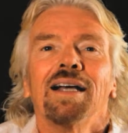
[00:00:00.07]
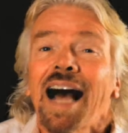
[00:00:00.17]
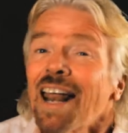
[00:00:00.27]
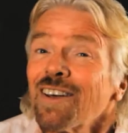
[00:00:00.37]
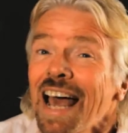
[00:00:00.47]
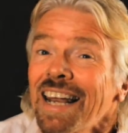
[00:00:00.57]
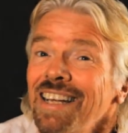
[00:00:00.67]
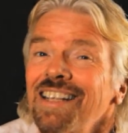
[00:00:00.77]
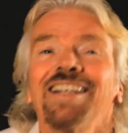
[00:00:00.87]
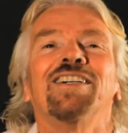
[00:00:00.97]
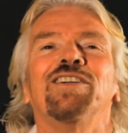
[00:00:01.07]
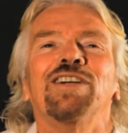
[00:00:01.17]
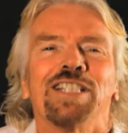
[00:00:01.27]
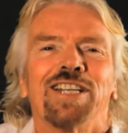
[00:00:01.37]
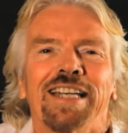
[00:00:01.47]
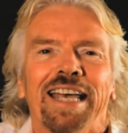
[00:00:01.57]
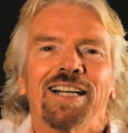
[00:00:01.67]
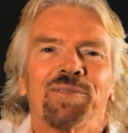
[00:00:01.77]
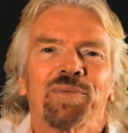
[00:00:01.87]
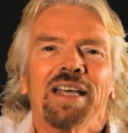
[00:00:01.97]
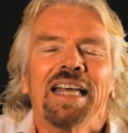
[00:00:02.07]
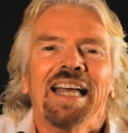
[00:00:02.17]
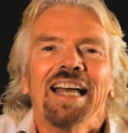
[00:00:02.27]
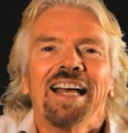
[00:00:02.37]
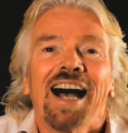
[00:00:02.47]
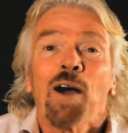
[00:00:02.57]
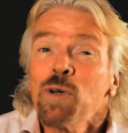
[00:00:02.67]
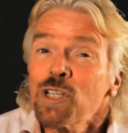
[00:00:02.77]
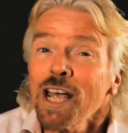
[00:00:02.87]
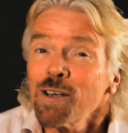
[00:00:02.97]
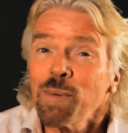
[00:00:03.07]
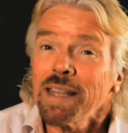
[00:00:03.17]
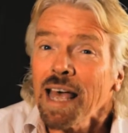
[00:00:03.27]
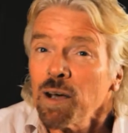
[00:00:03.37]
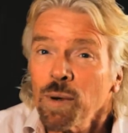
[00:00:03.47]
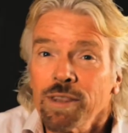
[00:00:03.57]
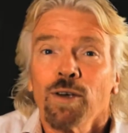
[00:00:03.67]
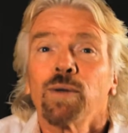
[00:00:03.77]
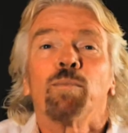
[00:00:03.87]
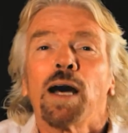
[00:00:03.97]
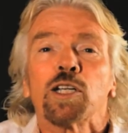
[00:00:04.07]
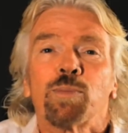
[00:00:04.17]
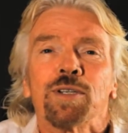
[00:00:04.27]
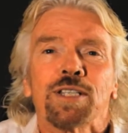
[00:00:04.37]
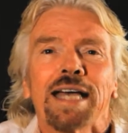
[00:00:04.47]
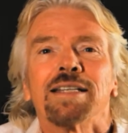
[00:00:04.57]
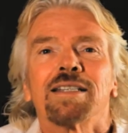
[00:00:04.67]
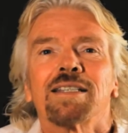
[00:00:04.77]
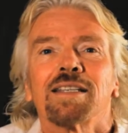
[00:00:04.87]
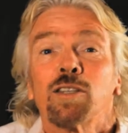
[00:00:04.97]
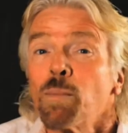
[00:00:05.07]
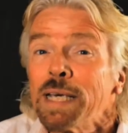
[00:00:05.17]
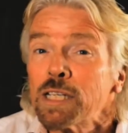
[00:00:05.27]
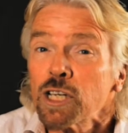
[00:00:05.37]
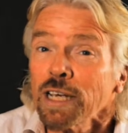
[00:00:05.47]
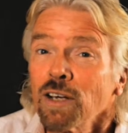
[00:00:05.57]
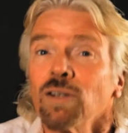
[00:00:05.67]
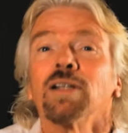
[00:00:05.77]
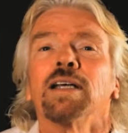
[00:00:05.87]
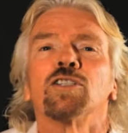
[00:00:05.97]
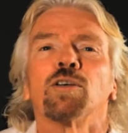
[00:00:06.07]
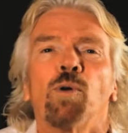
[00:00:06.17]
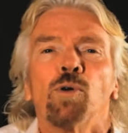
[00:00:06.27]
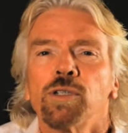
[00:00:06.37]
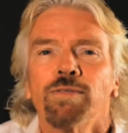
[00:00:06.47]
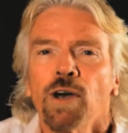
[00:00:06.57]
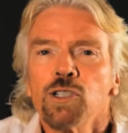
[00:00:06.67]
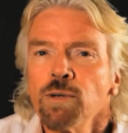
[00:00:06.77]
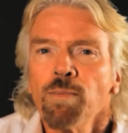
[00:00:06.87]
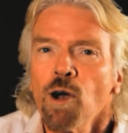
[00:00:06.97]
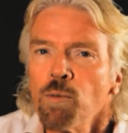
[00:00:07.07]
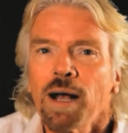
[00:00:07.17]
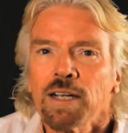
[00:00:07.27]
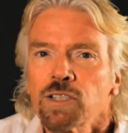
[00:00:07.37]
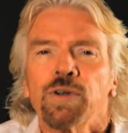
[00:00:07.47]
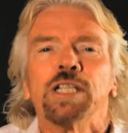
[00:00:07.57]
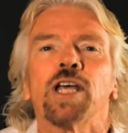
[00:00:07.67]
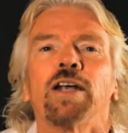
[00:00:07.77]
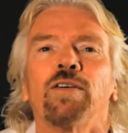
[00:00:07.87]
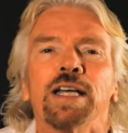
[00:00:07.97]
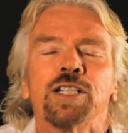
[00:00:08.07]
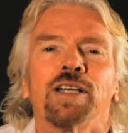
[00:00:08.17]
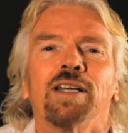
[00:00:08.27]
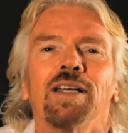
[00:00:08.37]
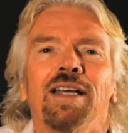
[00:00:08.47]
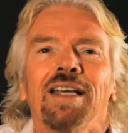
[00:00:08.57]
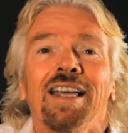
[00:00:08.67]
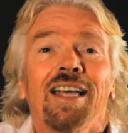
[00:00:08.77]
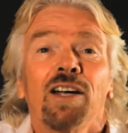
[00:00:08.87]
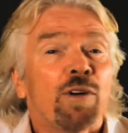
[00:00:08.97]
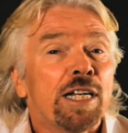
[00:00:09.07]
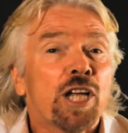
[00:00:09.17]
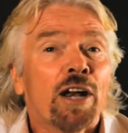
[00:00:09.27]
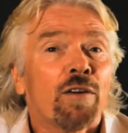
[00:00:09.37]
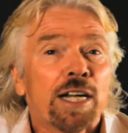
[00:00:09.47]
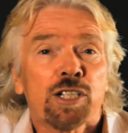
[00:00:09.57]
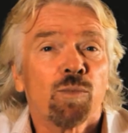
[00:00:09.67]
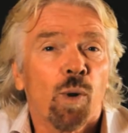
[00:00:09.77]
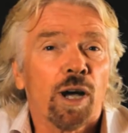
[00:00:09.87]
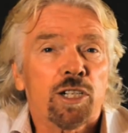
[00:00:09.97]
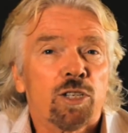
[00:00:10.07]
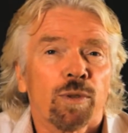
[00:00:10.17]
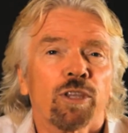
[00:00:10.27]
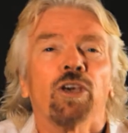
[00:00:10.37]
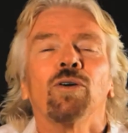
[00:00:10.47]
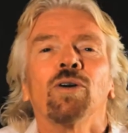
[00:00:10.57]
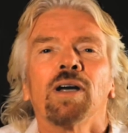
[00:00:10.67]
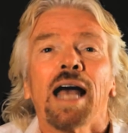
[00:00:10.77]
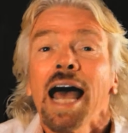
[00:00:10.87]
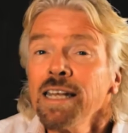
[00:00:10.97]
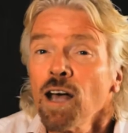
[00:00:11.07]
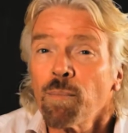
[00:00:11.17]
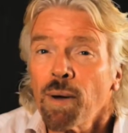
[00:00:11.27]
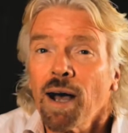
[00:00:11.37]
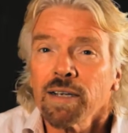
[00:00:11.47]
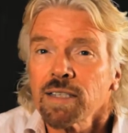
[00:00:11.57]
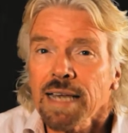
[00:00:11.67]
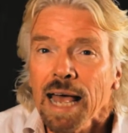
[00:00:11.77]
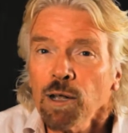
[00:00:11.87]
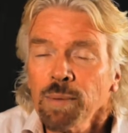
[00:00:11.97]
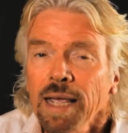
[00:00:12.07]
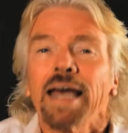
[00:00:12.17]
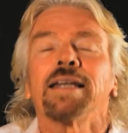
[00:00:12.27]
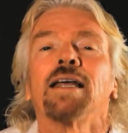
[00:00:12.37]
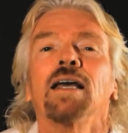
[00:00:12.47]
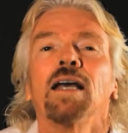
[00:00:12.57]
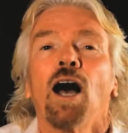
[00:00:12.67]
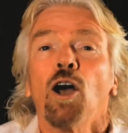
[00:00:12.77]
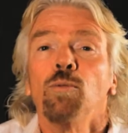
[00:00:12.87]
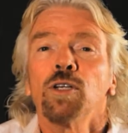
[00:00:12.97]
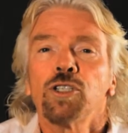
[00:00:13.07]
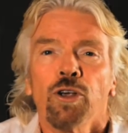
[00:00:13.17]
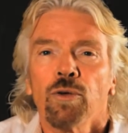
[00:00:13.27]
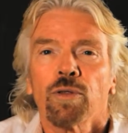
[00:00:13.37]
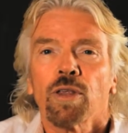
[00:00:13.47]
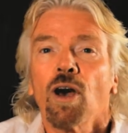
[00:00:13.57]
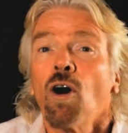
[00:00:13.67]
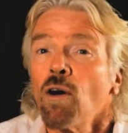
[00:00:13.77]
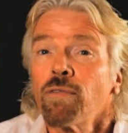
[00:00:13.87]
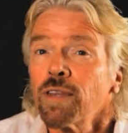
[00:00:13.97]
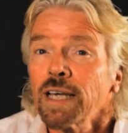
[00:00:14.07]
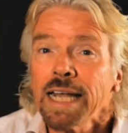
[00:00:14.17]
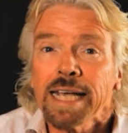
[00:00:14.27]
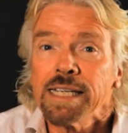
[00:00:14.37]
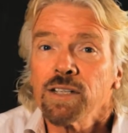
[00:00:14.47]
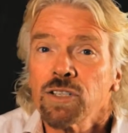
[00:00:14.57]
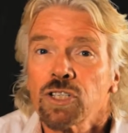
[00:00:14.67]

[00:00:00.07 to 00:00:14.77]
Hello Canada, Richard here. I wish I could be there with you at Much Presents, the big jingle in support of Virgin Mobile's regeneration. Regeneration works with you and our partners to help get homeless youth off the Canadian